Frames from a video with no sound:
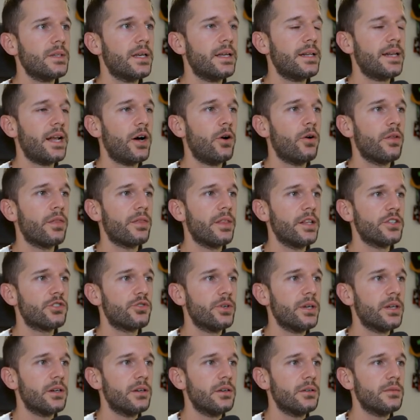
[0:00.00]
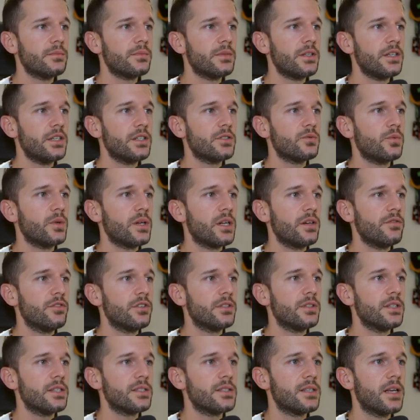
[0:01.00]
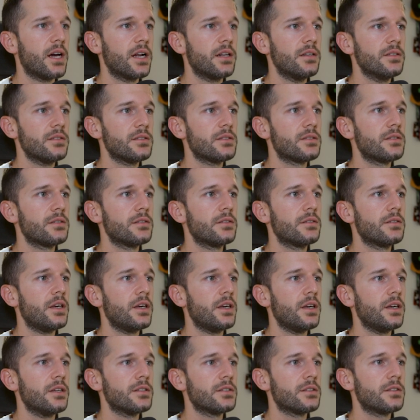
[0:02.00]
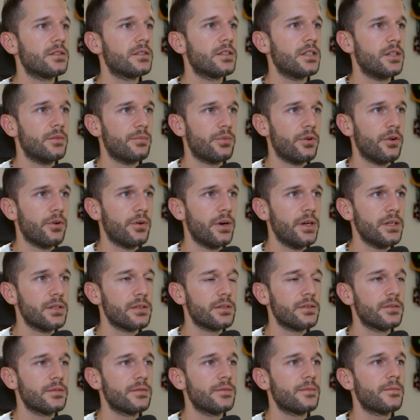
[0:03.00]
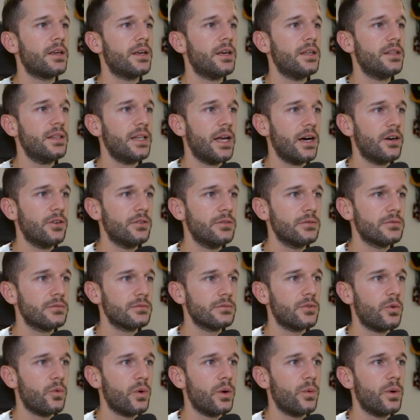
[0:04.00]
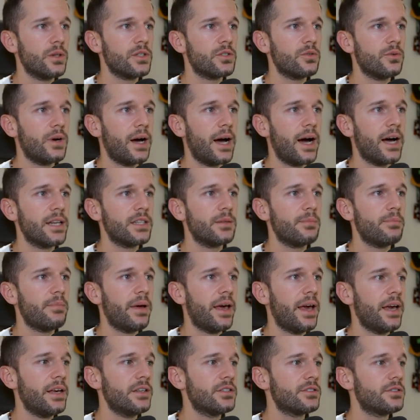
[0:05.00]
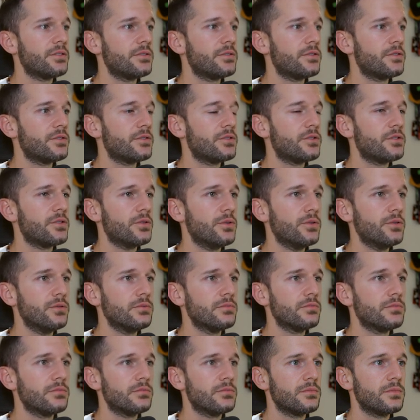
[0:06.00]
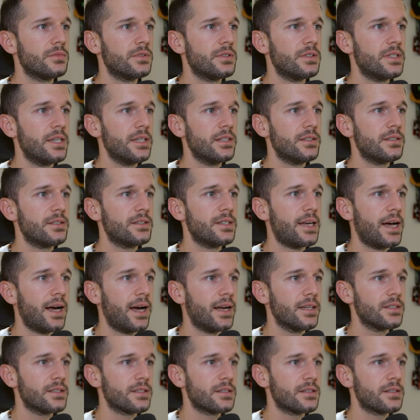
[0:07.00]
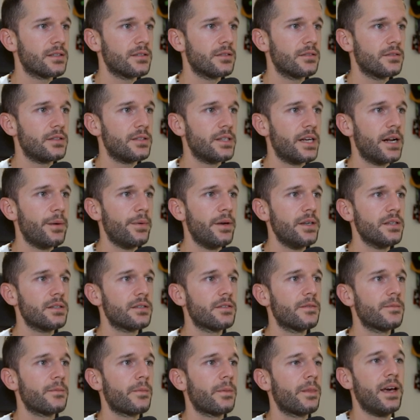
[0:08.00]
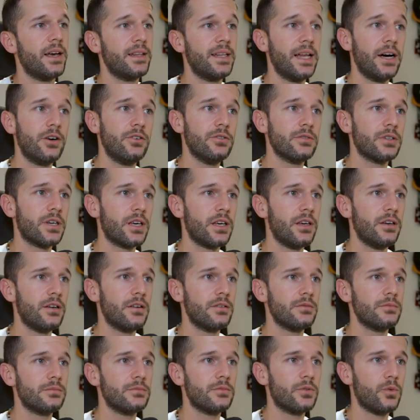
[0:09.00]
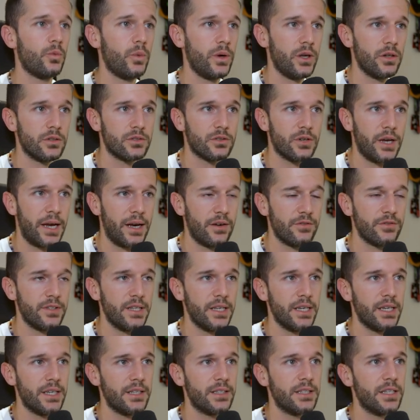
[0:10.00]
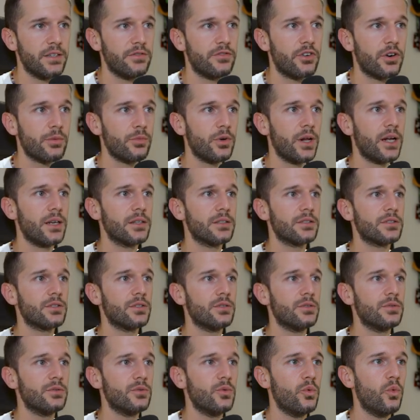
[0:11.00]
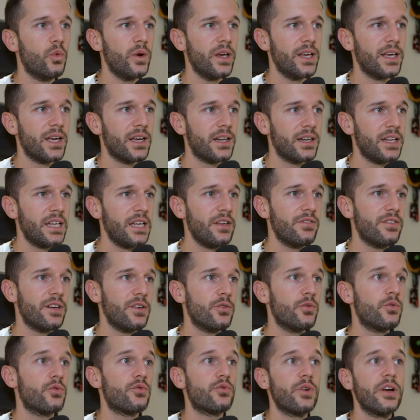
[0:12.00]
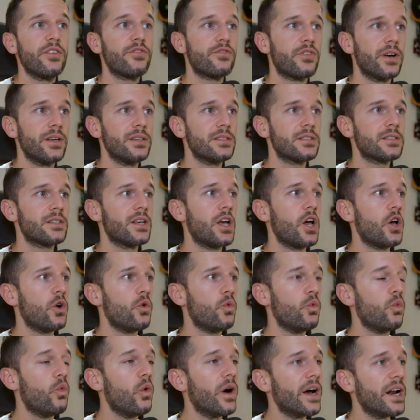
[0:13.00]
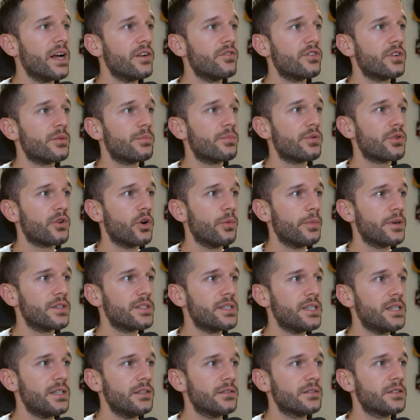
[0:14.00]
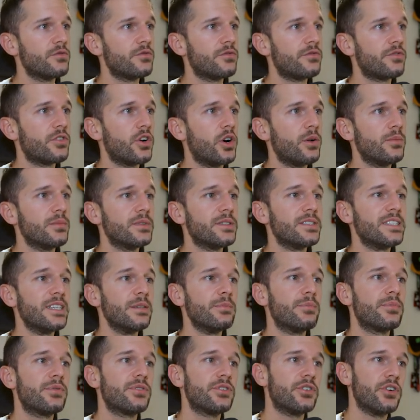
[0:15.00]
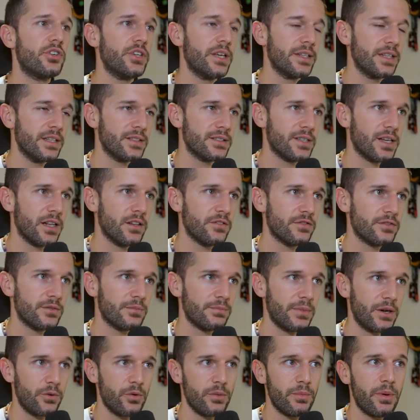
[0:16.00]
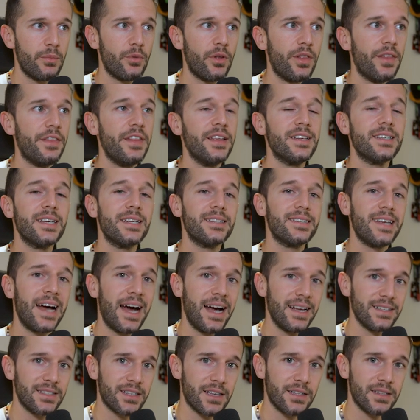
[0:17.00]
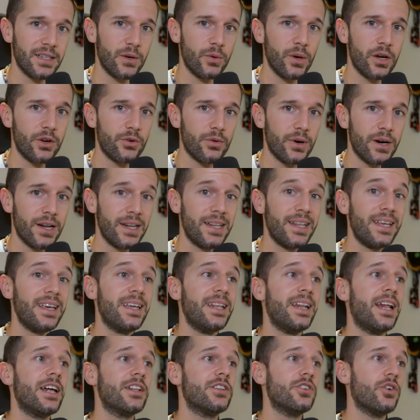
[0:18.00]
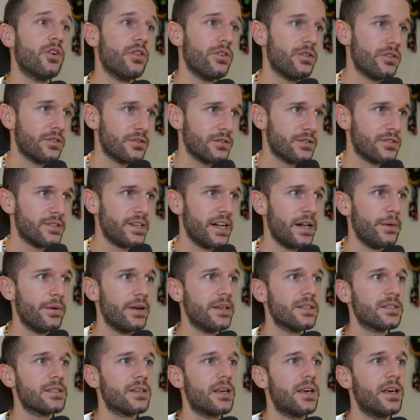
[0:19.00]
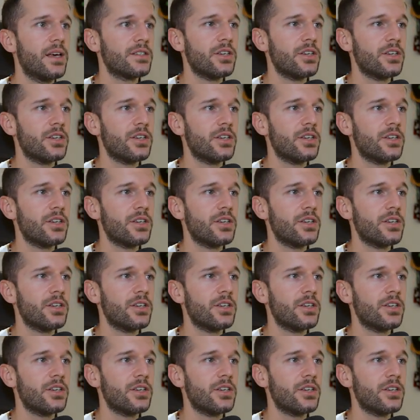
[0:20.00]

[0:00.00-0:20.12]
And now the trigger is whenever the status is in progress. And now we want to add page to the tasks database. And now here we also have the, the formula. So we can even reference whatever property from the project itself. But remember, this is a task that we are creating in another database.